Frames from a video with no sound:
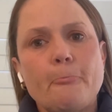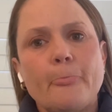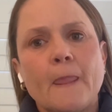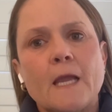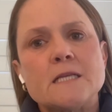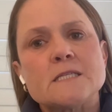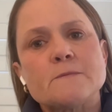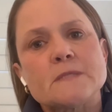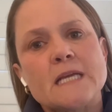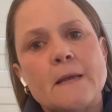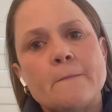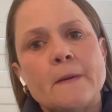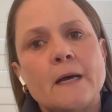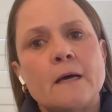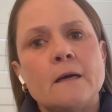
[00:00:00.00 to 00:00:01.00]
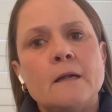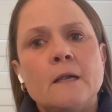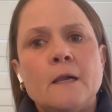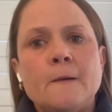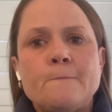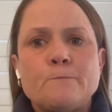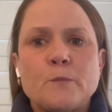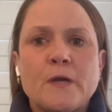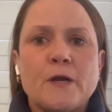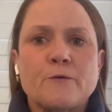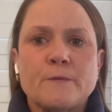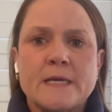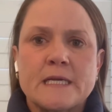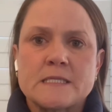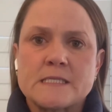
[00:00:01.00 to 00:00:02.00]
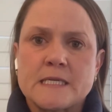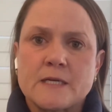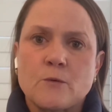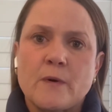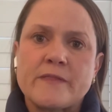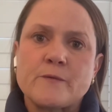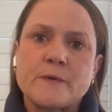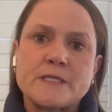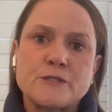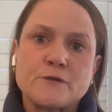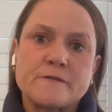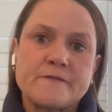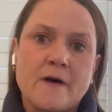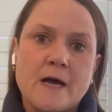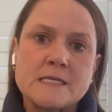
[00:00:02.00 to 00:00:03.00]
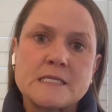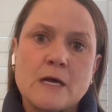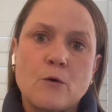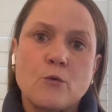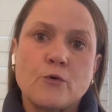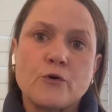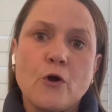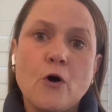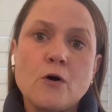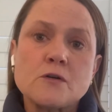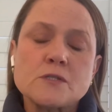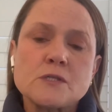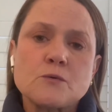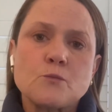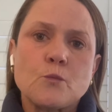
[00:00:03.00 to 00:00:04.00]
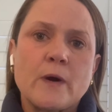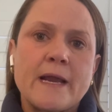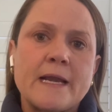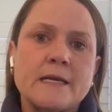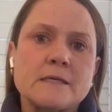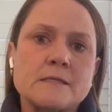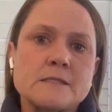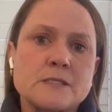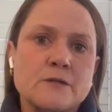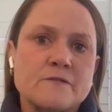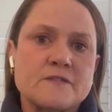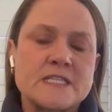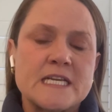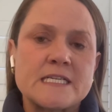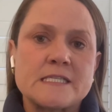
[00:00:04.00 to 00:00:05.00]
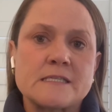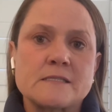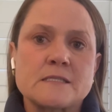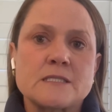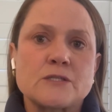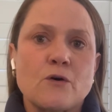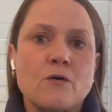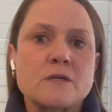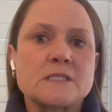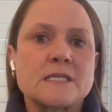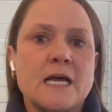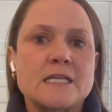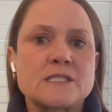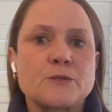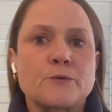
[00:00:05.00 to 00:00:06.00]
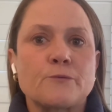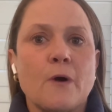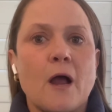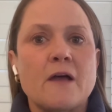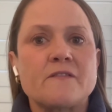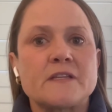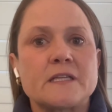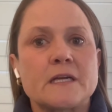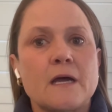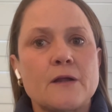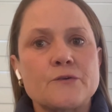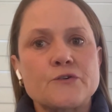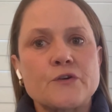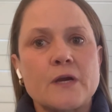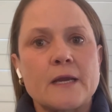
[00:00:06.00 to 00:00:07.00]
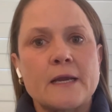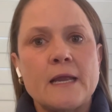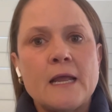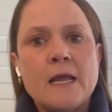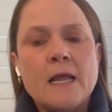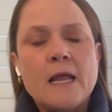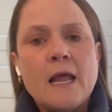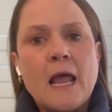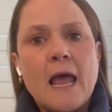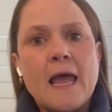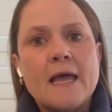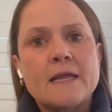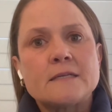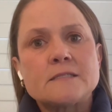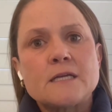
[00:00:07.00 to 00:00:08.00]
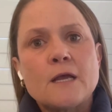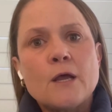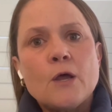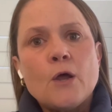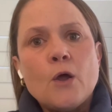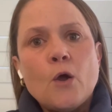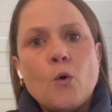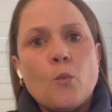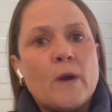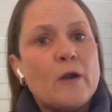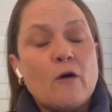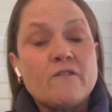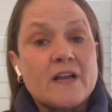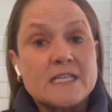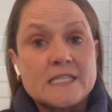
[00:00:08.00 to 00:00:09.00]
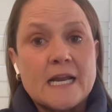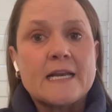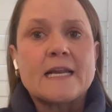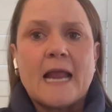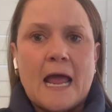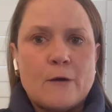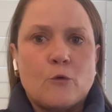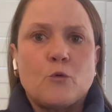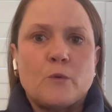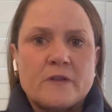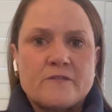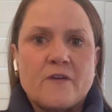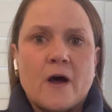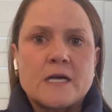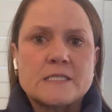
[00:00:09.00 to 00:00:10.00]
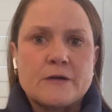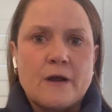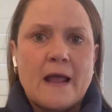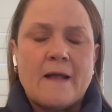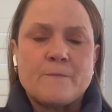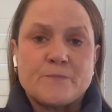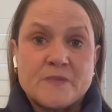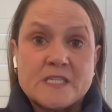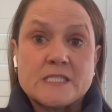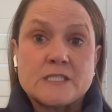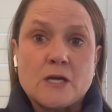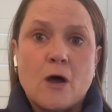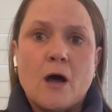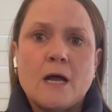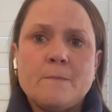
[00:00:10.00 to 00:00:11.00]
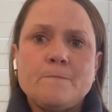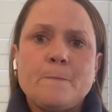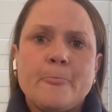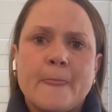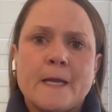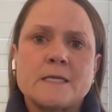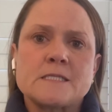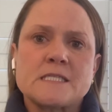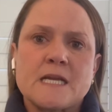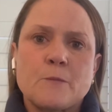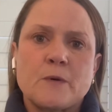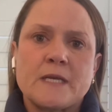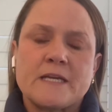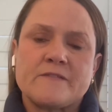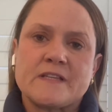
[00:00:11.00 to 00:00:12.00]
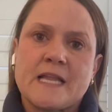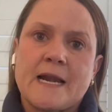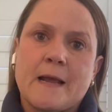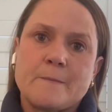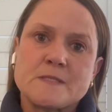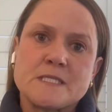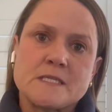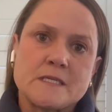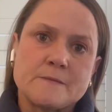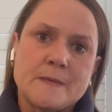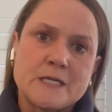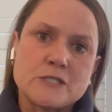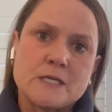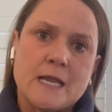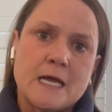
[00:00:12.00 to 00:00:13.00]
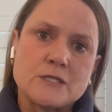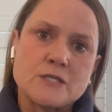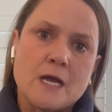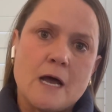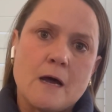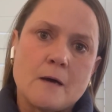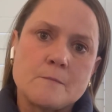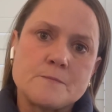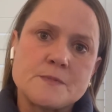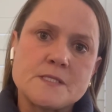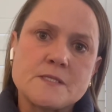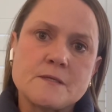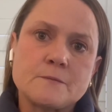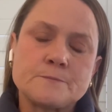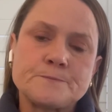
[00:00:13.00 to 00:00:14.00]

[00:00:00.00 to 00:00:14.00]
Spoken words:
In September, we're going to reconsider whether we do Pfizer or not when sort of decent stock starts to arrive in the country, and we're not vaccinating at all with Pfizer at this time. Instead, we're leaving that up to the much larger hubs.